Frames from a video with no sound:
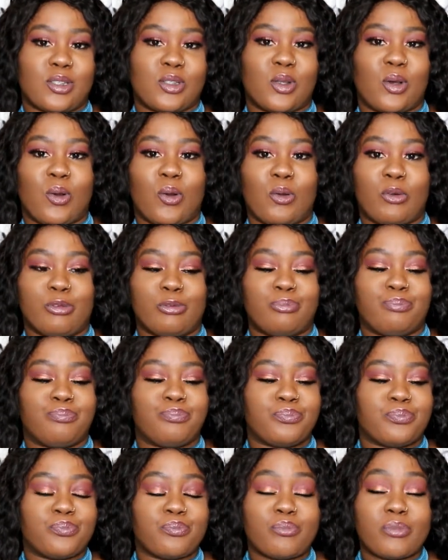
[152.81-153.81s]
So
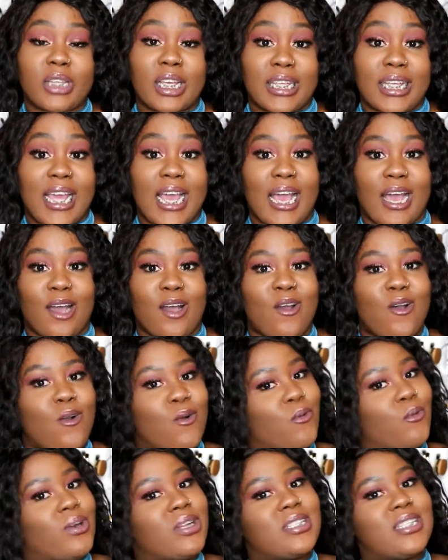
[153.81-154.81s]
yeah,
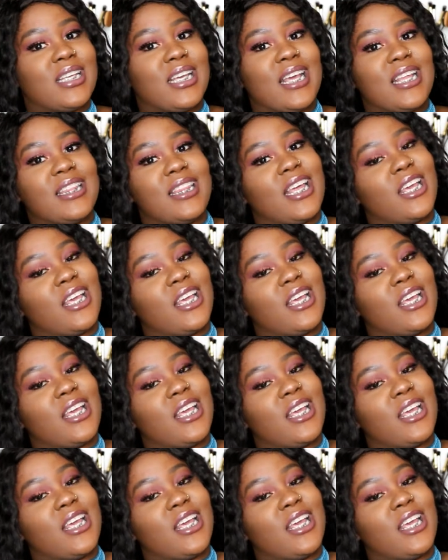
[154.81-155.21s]
once again,